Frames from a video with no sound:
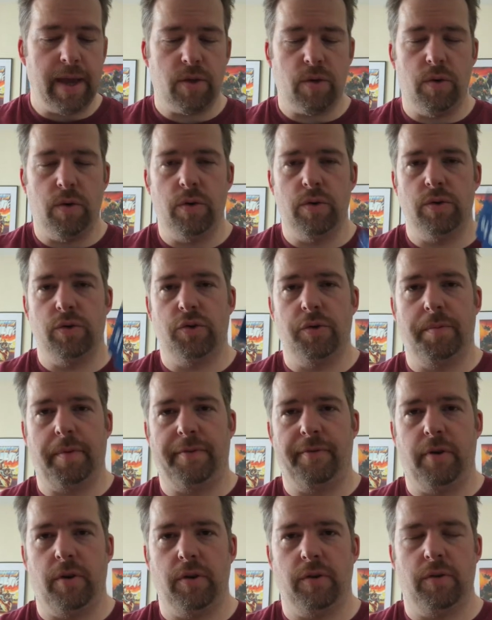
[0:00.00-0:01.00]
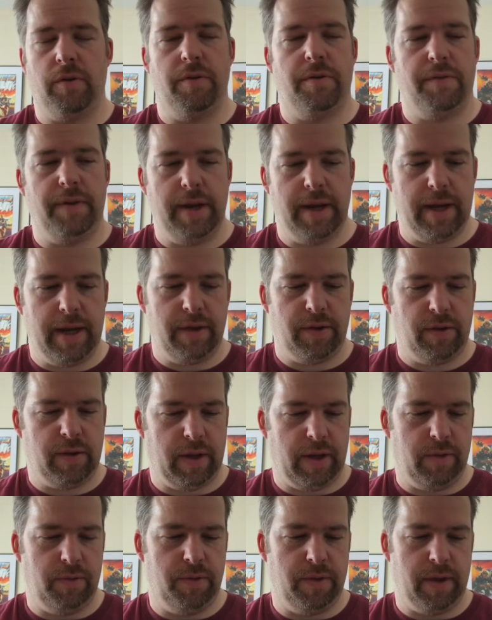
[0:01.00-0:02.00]
So Super Frog's on 3 discs,
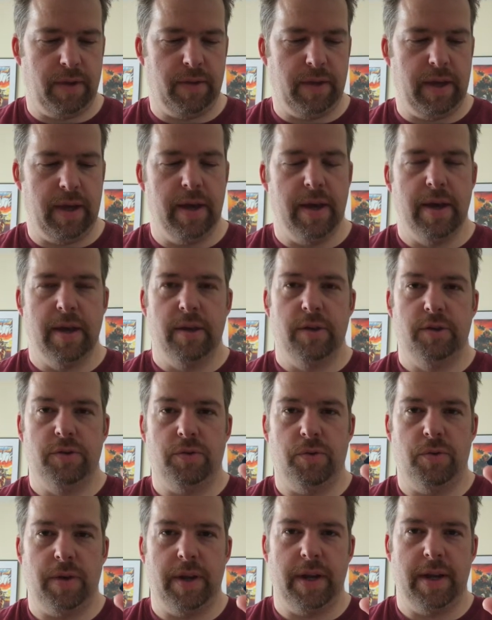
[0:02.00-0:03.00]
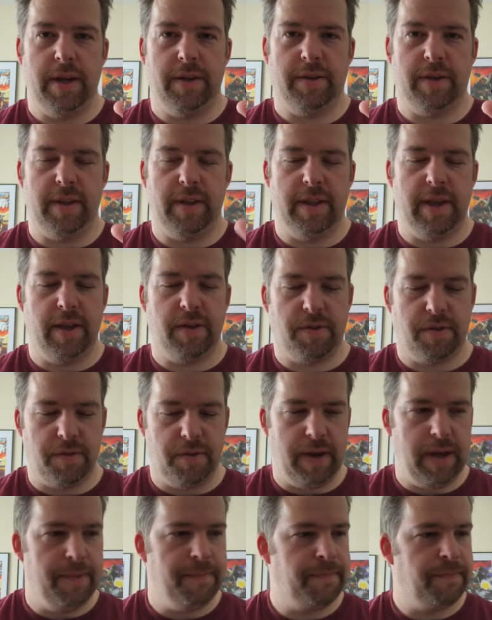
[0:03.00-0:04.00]
including the story disc and disc
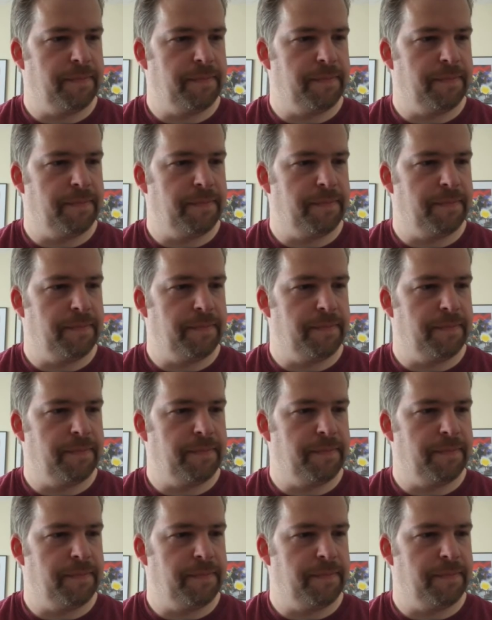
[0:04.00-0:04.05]
3.